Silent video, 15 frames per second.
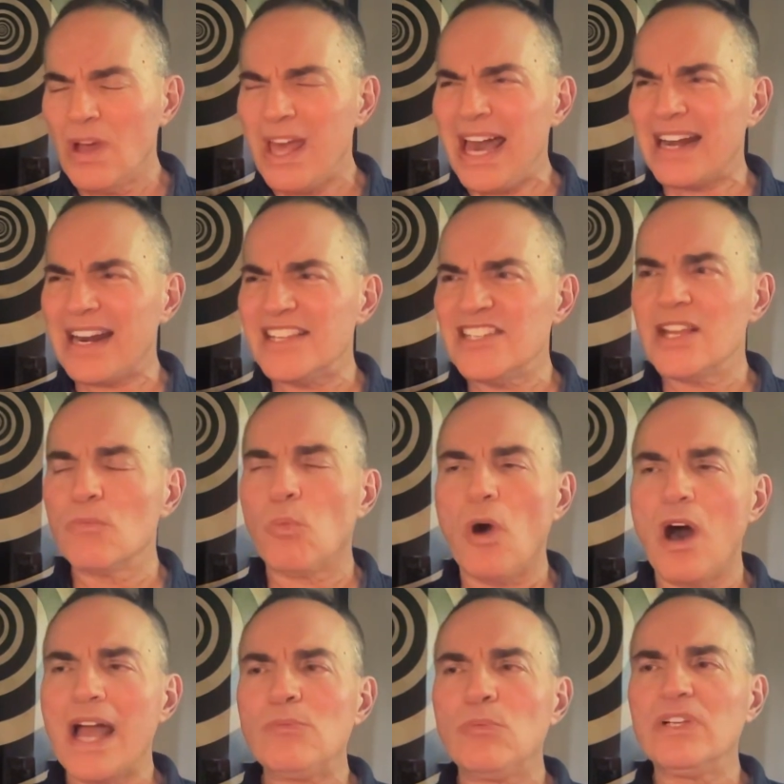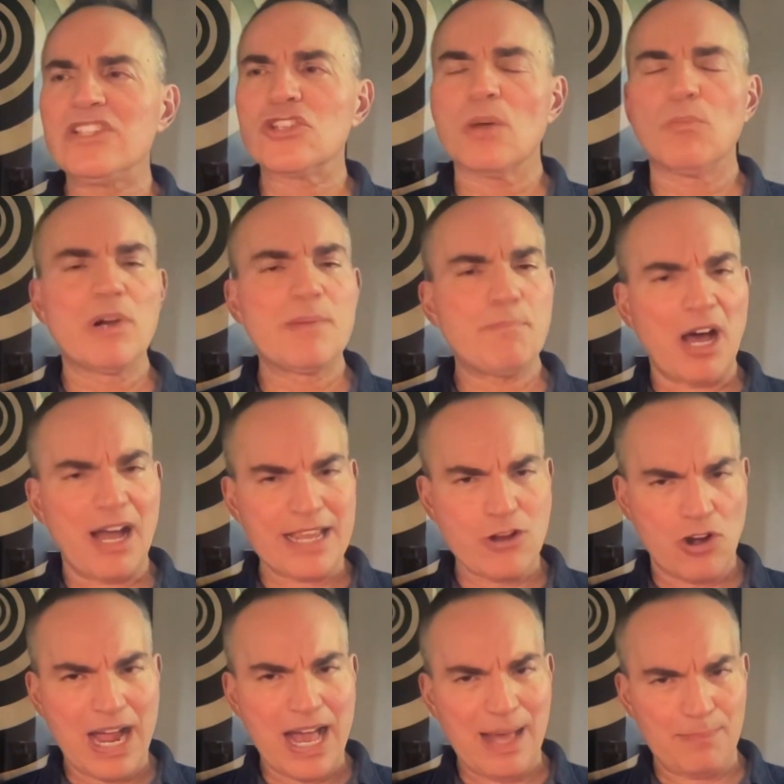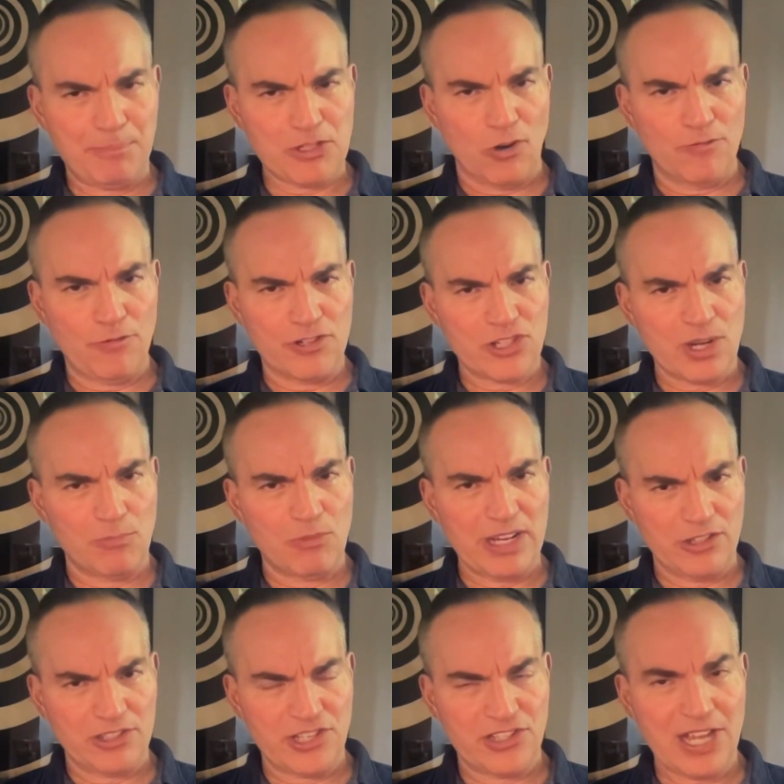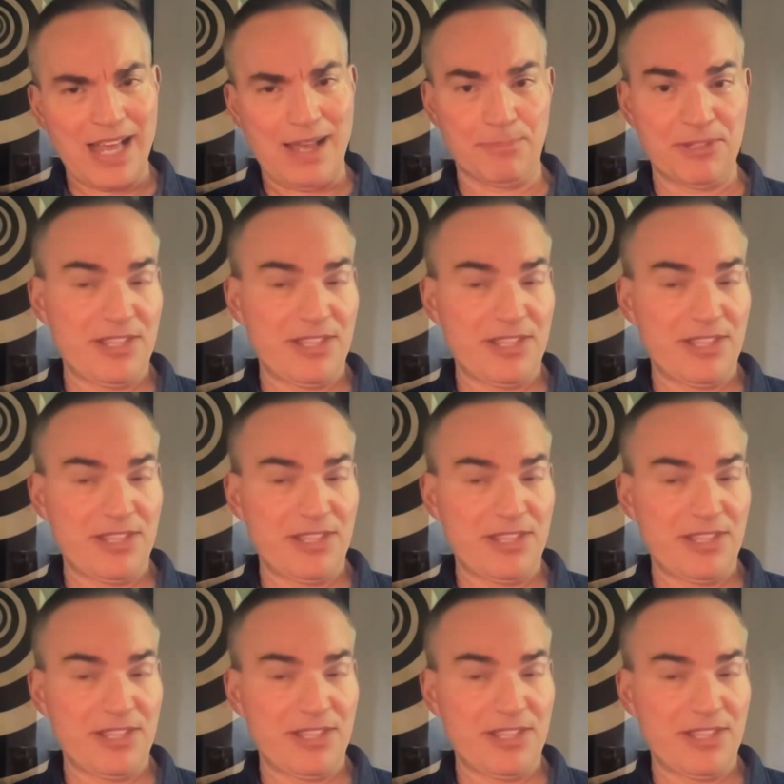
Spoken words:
and I said, why would someone buy your hops over someone else's hops?